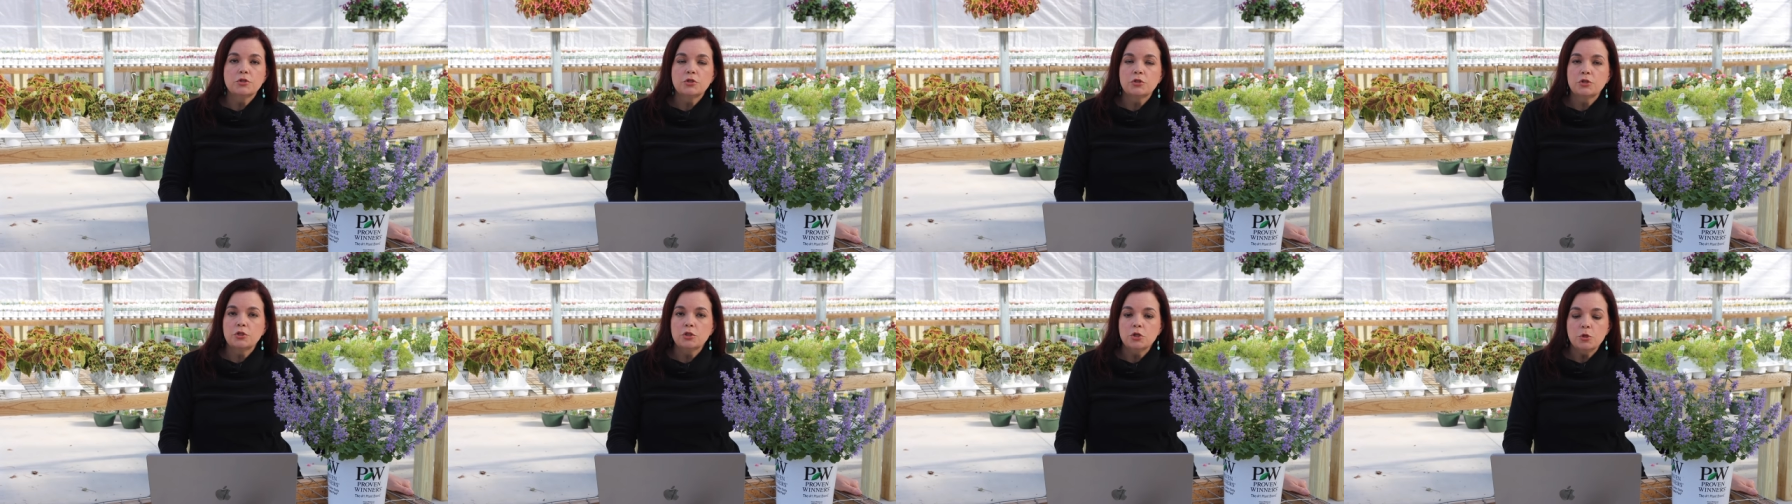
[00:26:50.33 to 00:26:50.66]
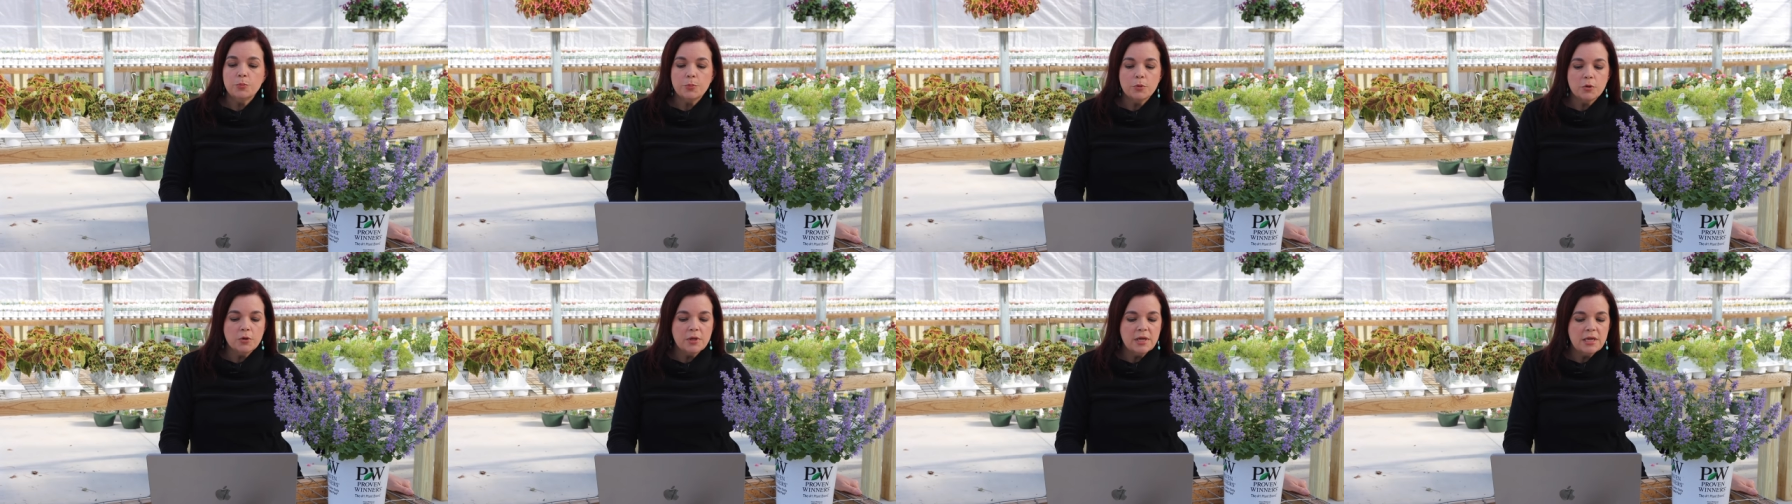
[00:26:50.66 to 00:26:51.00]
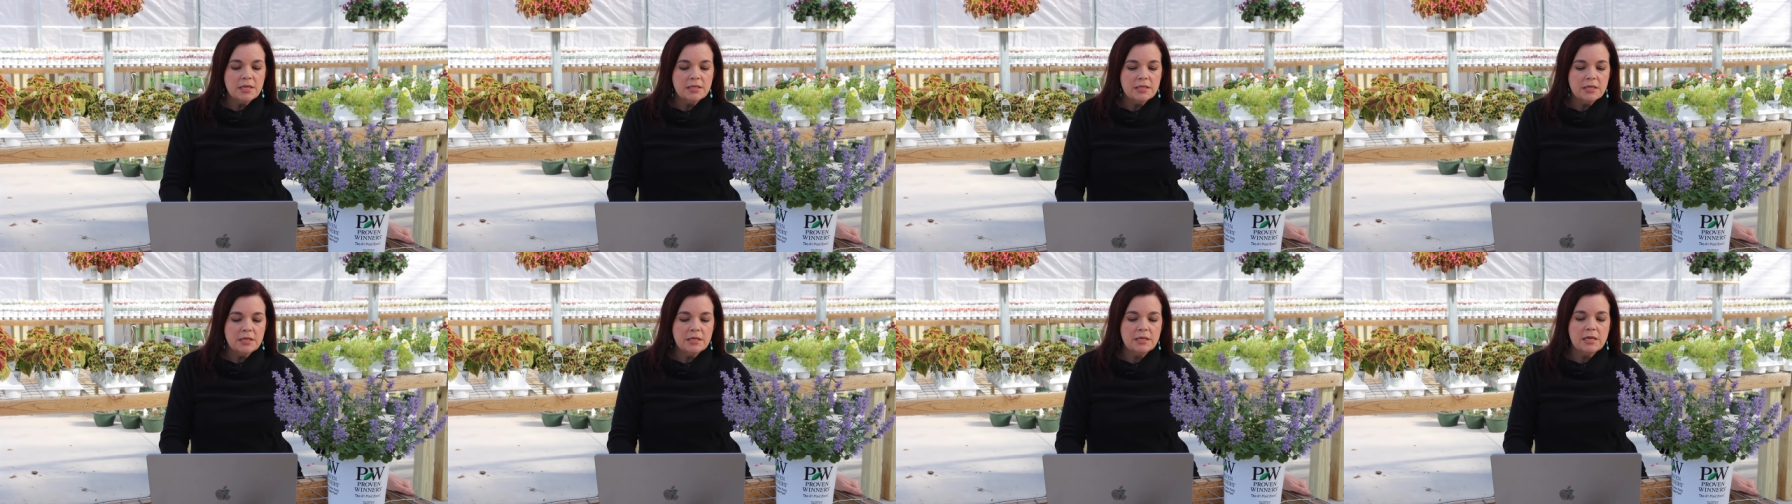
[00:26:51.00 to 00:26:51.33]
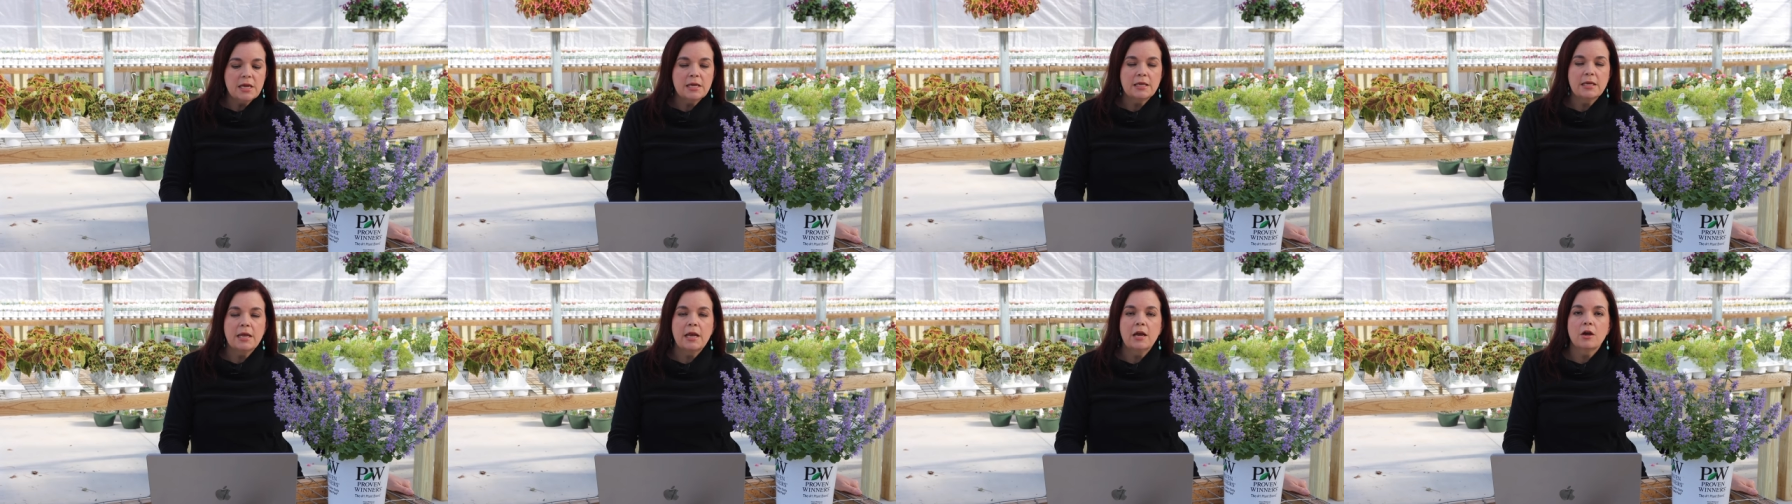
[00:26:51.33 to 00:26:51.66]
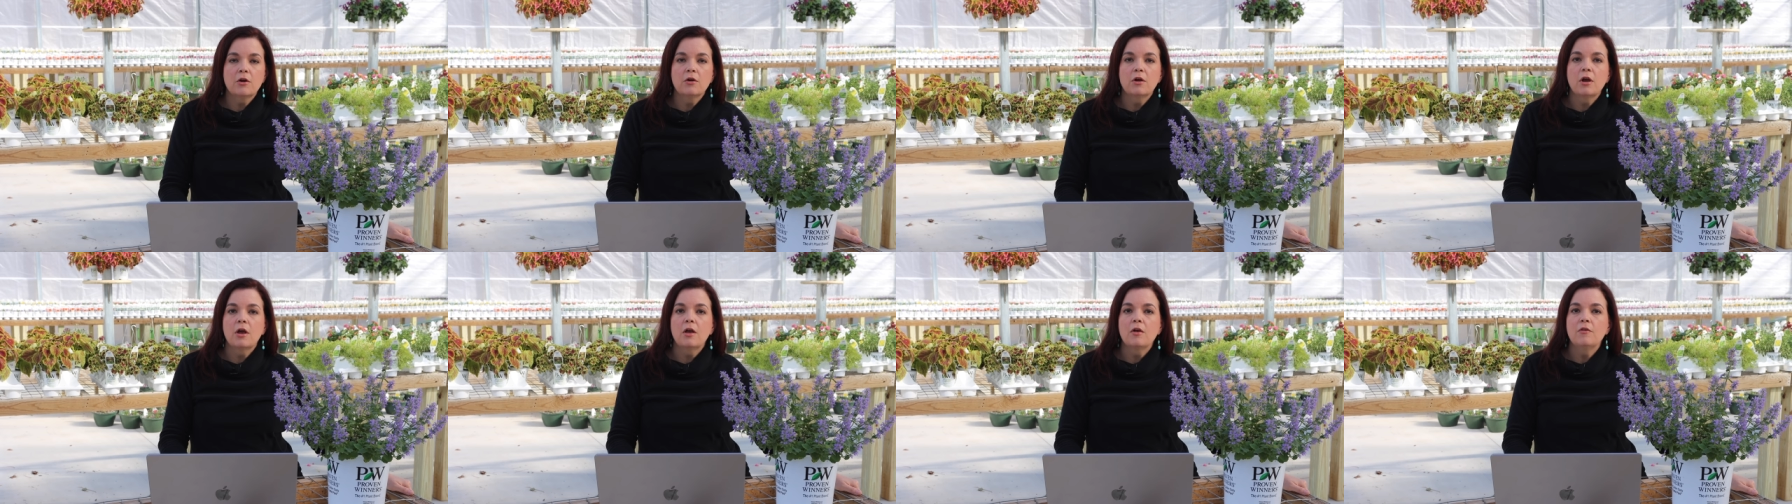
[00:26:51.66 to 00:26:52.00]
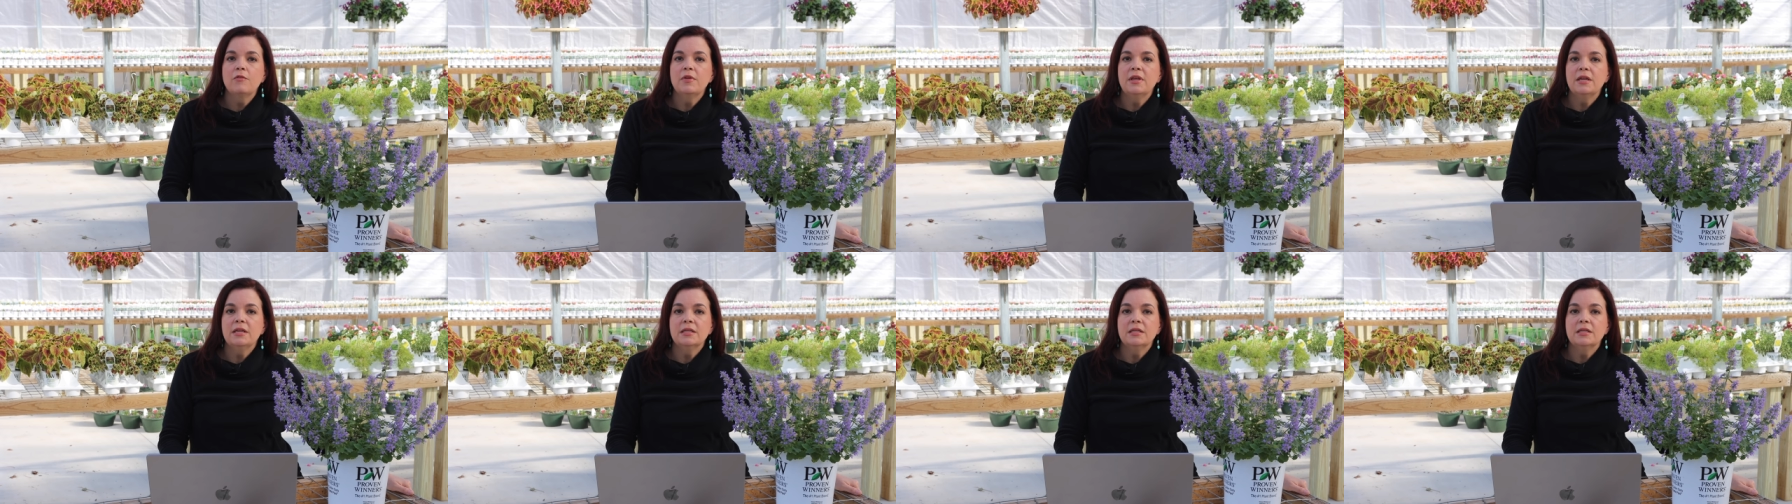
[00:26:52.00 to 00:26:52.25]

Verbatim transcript: super easy to take care of.